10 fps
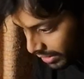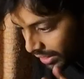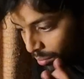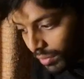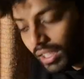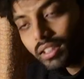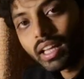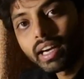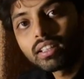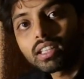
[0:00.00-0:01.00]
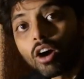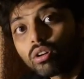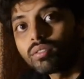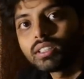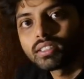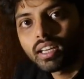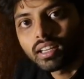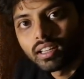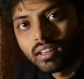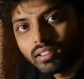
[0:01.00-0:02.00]
something that is out of the
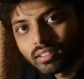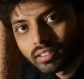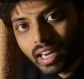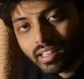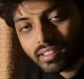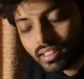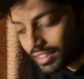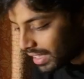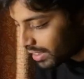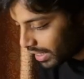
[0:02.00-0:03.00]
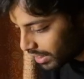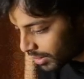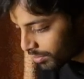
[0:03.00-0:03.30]
circle, that is eccentric.